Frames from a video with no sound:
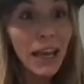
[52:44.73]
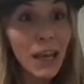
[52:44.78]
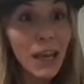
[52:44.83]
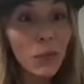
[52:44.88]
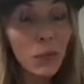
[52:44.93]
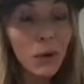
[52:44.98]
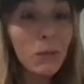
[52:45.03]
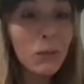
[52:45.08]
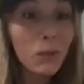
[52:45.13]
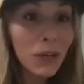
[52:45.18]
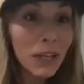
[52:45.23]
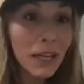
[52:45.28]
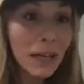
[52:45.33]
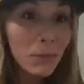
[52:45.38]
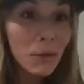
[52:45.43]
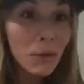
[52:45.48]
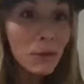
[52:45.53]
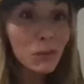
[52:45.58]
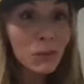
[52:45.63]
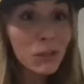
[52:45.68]
hey, we're
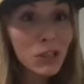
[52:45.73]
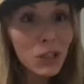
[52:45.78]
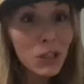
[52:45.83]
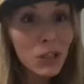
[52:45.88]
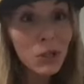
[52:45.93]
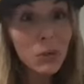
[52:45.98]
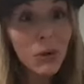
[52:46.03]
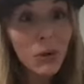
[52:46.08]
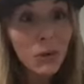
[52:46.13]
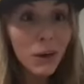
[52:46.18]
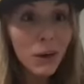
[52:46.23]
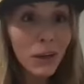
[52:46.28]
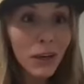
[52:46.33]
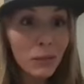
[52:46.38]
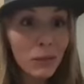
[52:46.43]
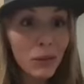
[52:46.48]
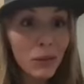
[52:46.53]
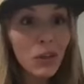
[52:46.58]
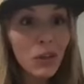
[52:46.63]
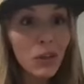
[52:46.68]
bringing people to you, we're
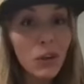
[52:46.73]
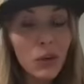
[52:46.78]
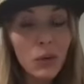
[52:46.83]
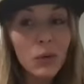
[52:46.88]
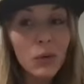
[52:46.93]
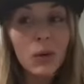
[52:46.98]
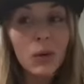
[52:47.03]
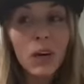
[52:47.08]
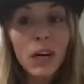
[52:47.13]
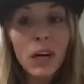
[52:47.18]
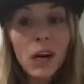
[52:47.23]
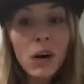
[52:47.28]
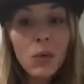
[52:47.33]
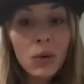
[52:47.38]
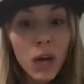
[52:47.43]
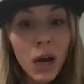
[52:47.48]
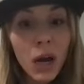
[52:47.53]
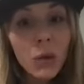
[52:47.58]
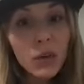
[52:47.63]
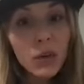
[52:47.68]
working with you,
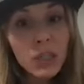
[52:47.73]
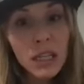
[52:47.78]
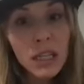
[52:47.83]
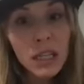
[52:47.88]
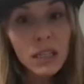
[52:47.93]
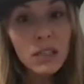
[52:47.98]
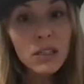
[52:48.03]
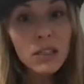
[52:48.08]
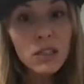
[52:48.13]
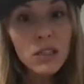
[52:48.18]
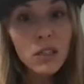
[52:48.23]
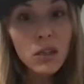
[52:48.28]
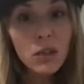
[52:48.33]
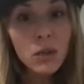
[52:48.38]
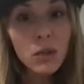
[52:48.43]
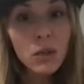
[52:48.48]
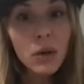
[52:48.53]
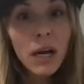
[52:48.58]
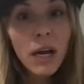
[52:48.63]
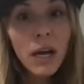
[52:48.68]
we're not working against
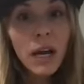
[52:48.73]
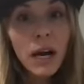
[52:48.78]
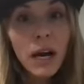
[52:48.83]
you.